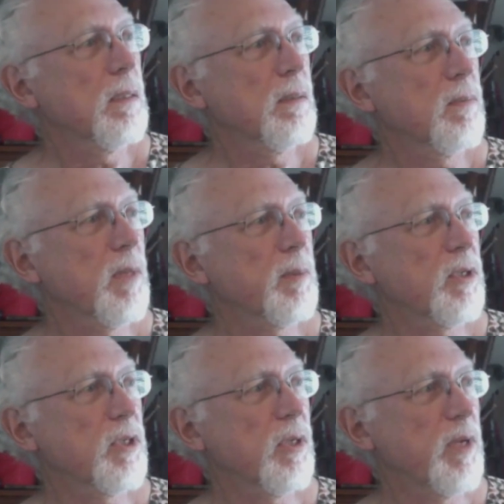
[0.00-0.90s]
well, I'm going to
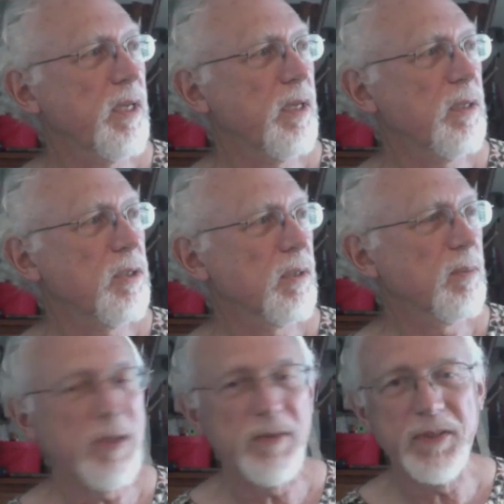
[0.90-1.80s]
show my age here,
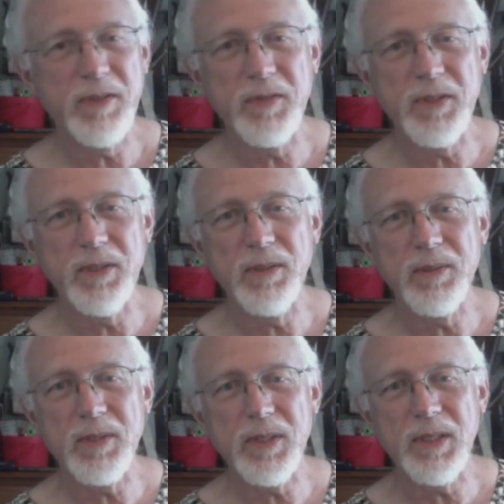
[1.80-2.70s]
about 50
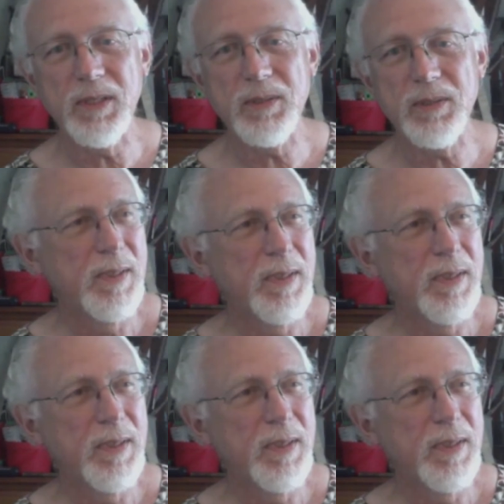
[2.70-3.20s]
years, I guess.